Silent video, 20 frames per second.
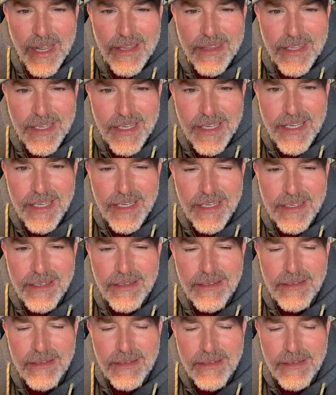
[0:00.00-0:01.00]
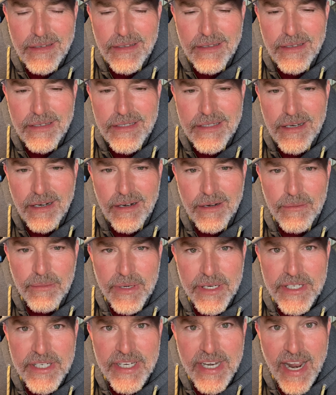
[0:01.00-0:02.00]
I think he started
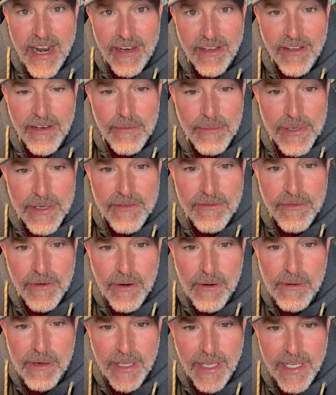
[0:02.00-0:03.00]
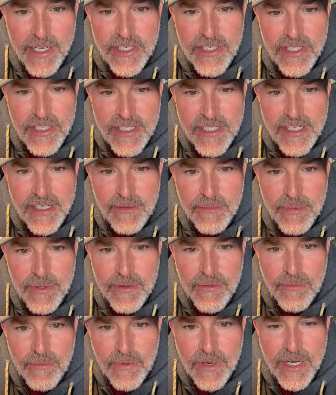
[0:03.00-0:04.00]
reaching out a little bit for a relationship
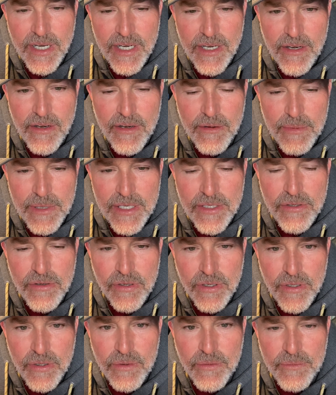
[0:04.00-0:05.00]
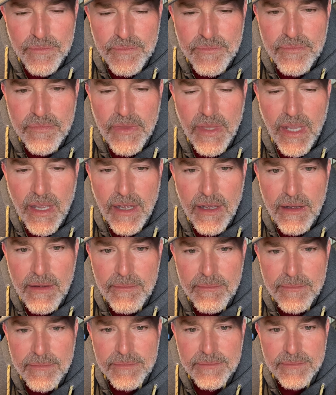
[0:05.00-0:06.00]
with what he knew to be true,
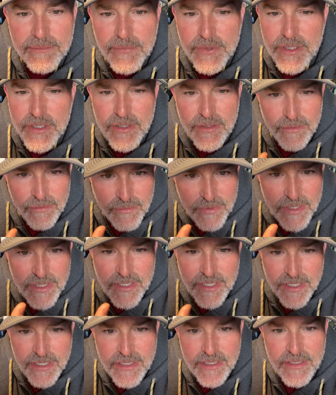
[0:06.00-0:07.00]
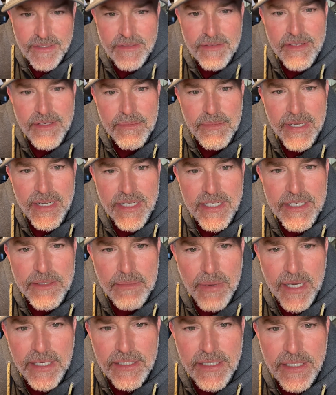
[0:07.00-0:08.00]
which is to be
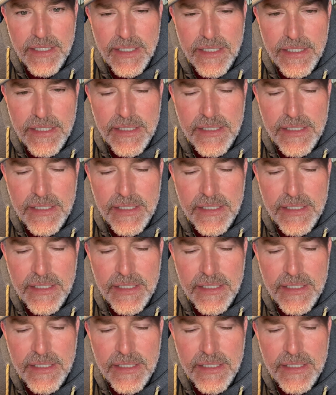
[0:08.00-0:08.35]
expected.